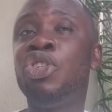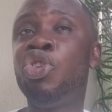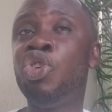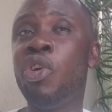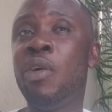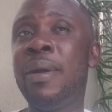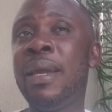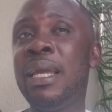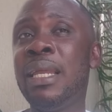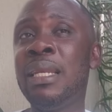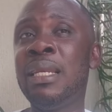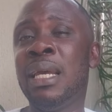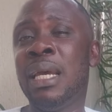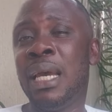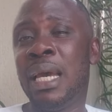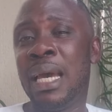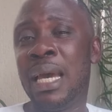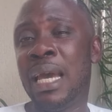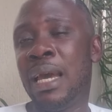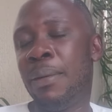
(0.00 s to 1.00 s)
during
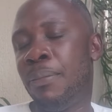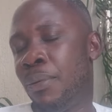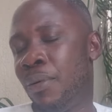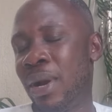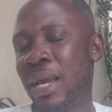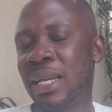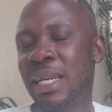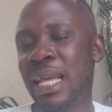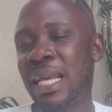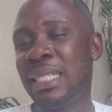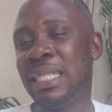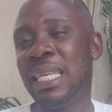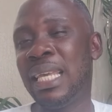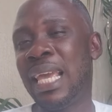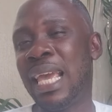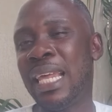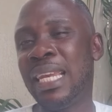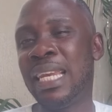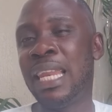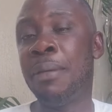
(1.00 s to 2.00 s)
uh,
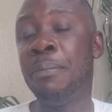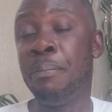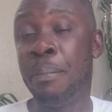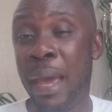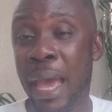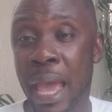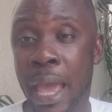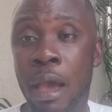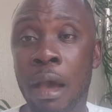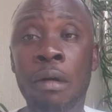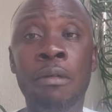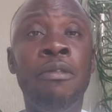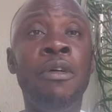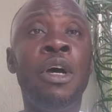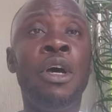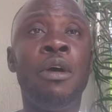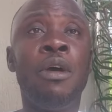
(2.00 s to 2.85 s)
pregnancy and then birth